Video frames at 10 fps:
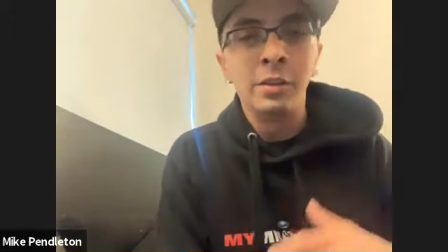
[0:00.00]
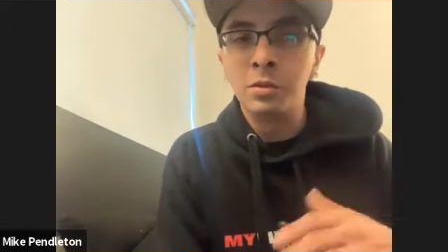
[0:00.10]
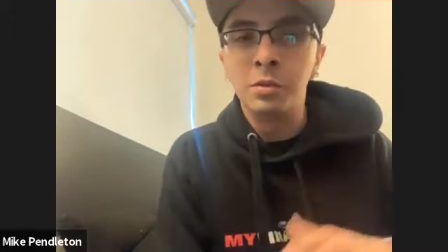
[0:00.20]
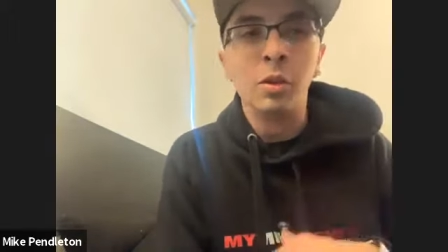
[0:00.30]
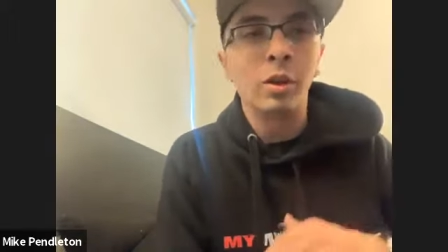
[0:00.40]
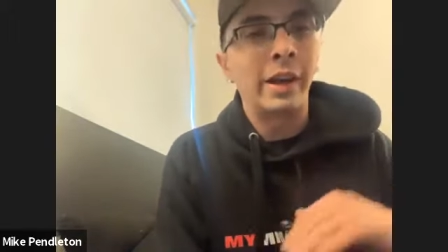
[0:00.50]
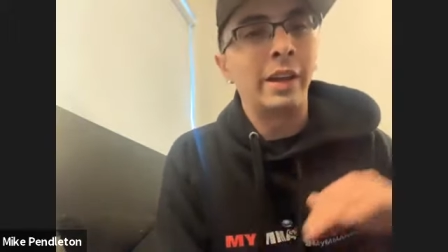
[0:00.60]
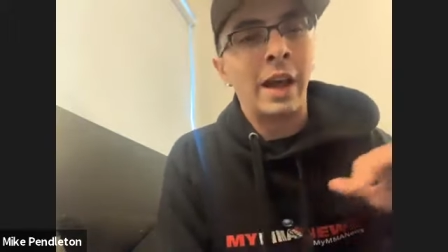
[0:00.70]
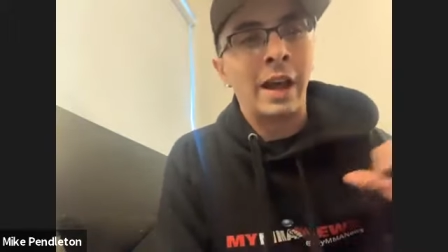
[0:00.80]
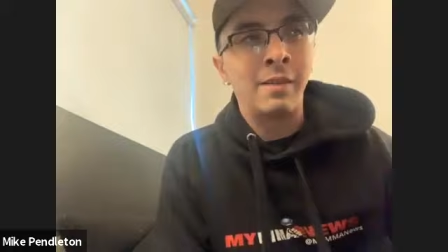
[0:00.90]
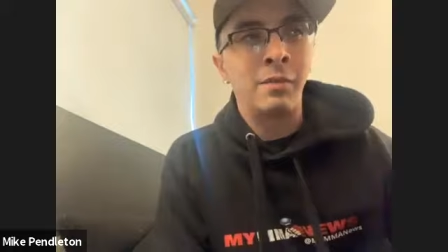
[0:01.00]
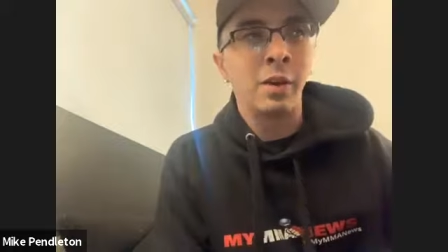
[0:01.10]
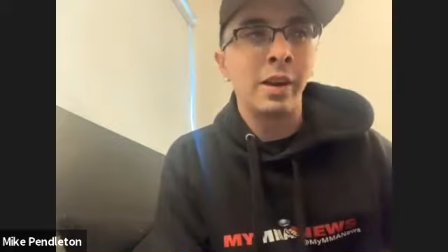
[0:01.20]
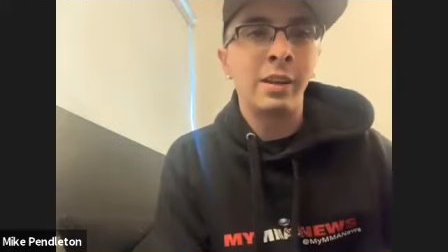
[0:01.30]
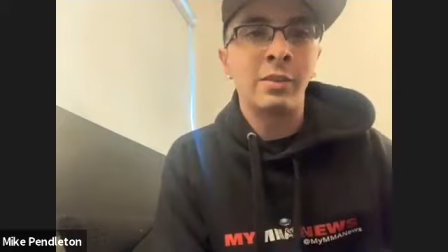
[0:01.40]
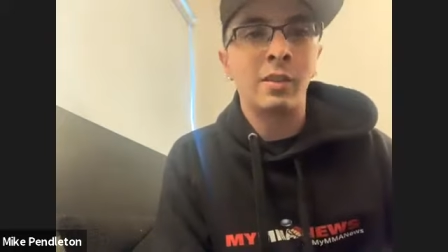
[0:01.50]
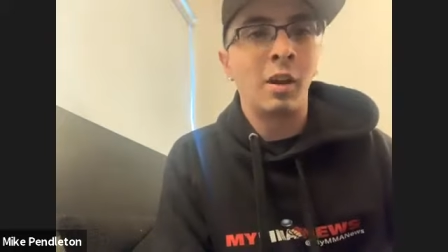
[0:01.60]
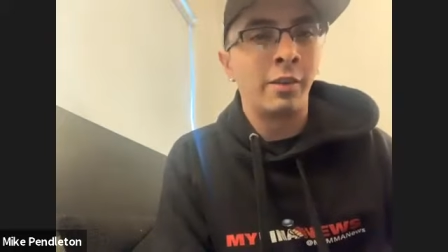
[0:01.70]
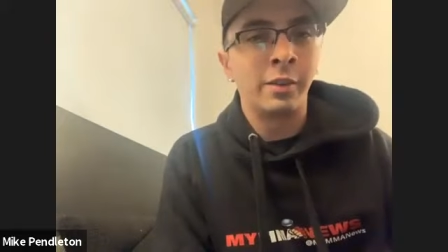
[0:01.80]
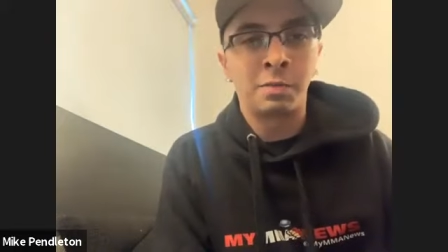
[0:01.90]
You look at every
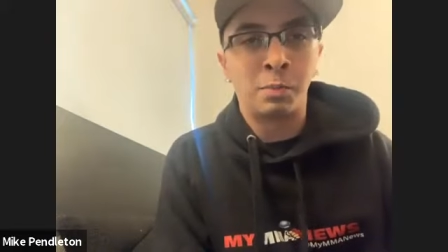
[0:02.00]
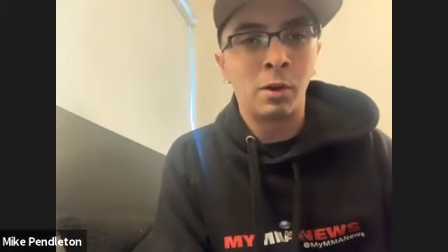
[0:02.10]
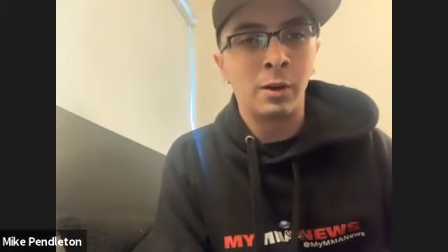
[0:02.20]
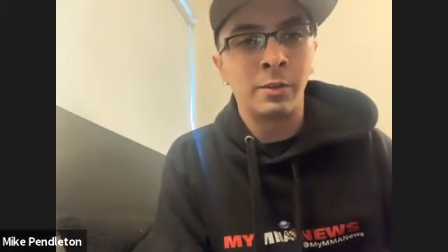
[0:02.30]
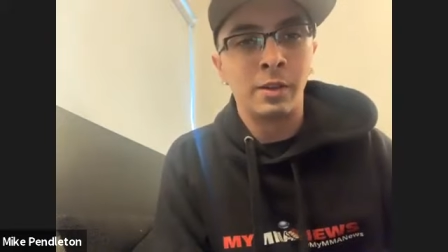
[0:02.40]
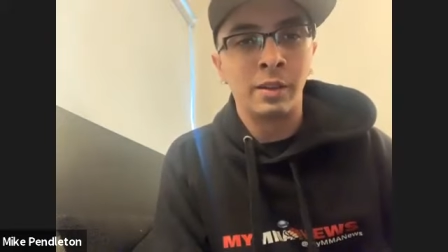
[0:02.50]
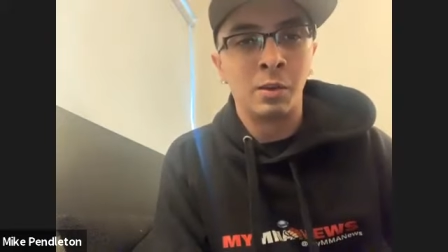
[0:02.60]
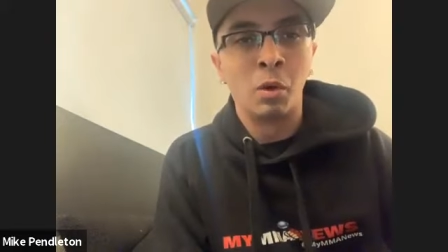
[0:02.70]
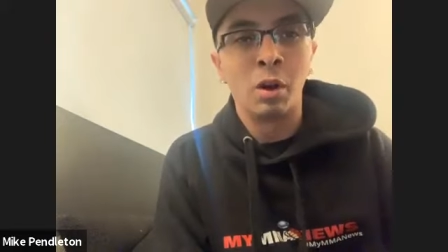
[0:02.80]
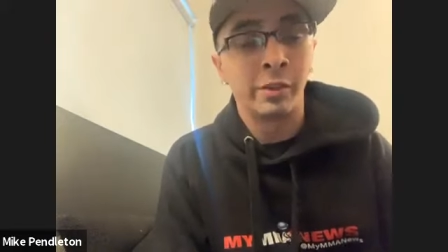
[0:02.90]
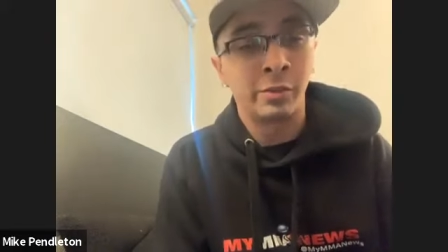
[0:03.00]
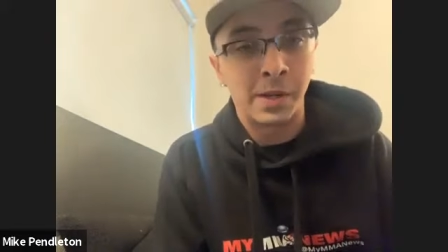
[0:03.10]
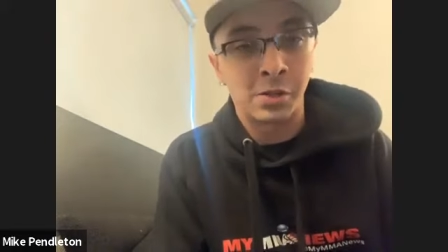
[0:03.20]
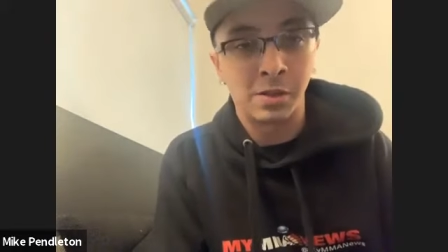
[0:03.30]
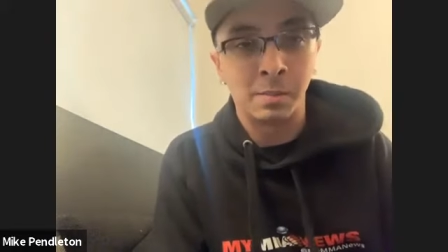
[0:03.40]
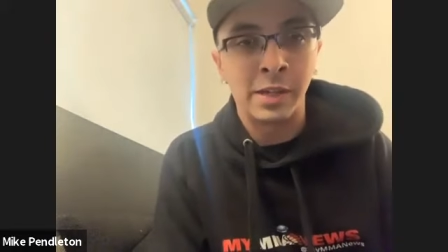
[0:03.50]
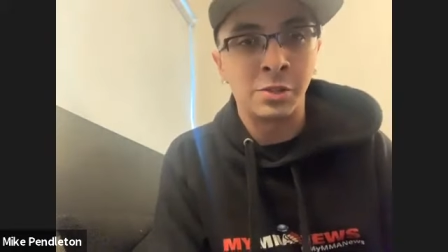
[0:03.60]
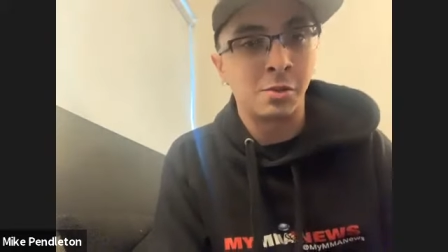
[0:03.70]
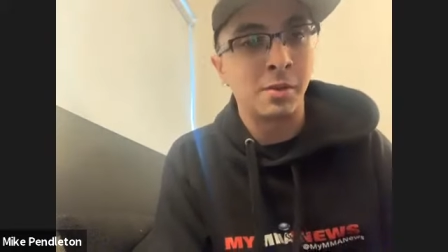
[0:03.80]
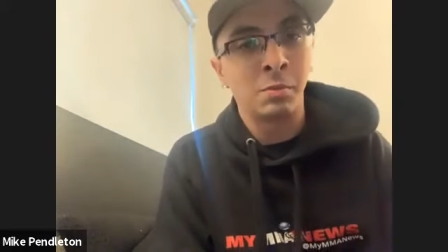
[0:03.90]
other sport in the world, especially the
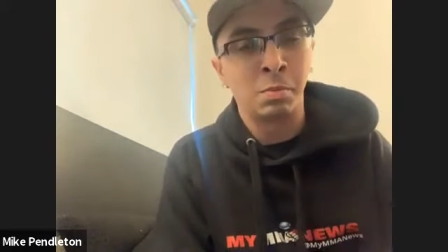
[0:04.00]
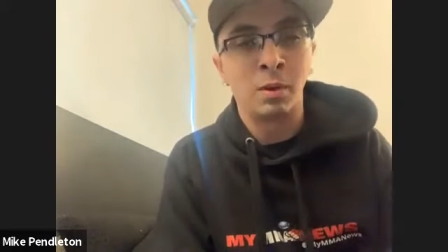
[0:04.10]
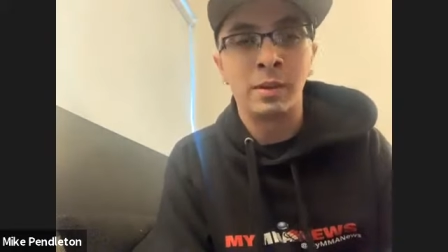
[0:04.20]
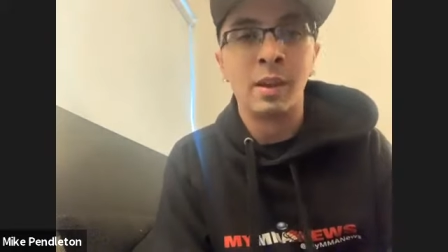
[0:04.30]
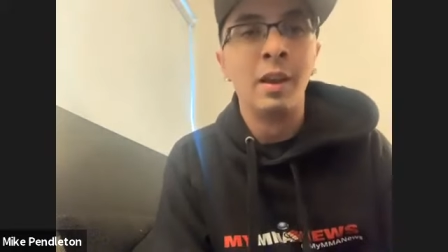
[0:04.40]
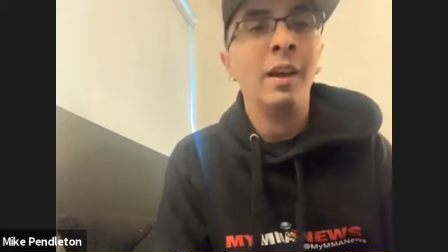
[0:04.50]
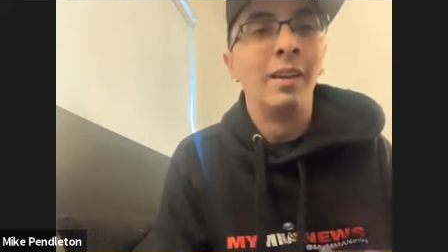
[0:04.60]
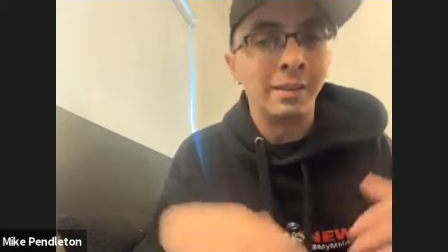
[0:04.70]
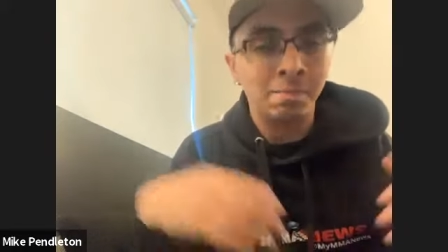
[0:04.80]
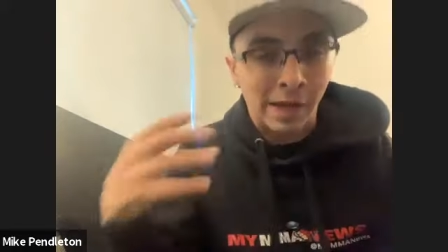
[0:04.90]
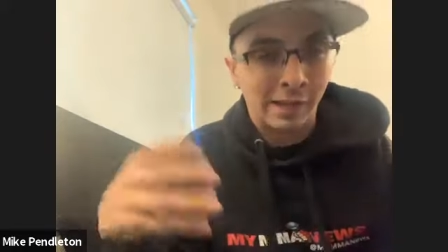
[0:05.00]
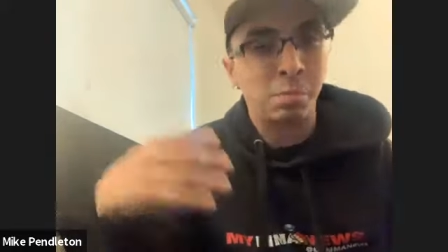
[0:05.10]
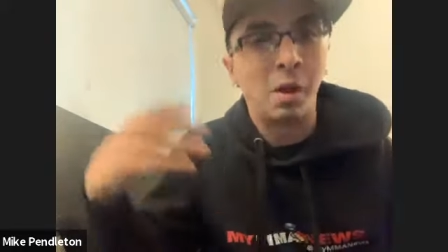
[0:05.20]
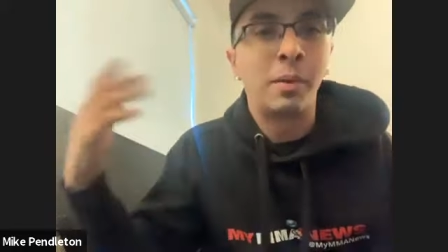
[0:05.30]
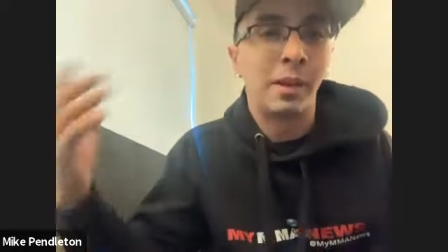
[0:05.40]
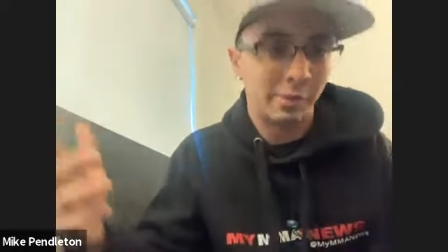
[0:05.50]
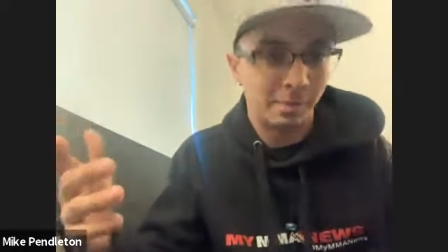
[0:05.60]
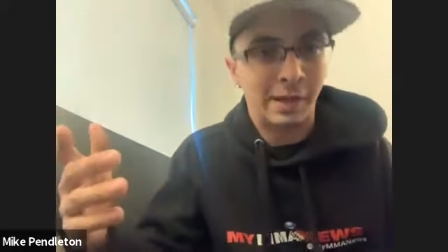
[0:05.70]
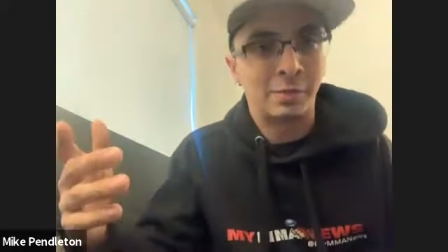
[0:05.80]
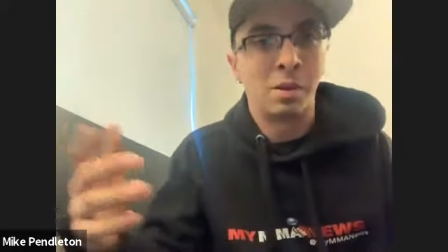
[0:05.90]
mainstream sports, like basketball players are
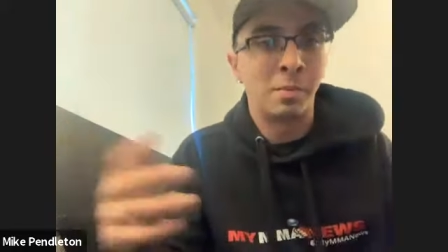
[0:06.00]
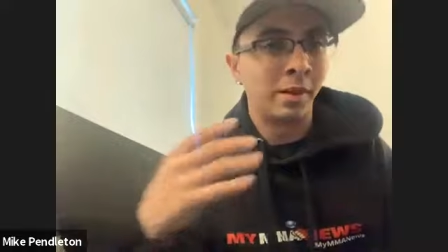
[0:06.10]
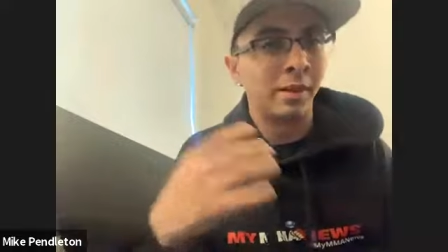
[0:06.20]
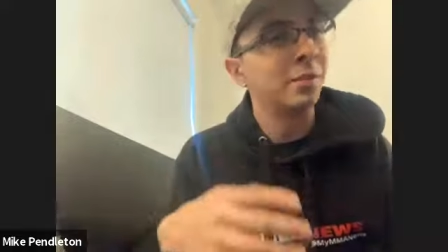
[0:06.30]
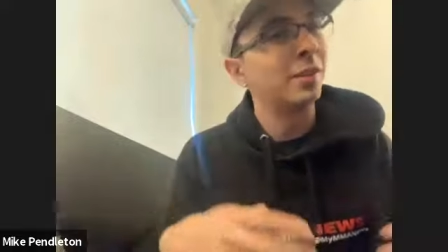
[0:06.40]
basketball players.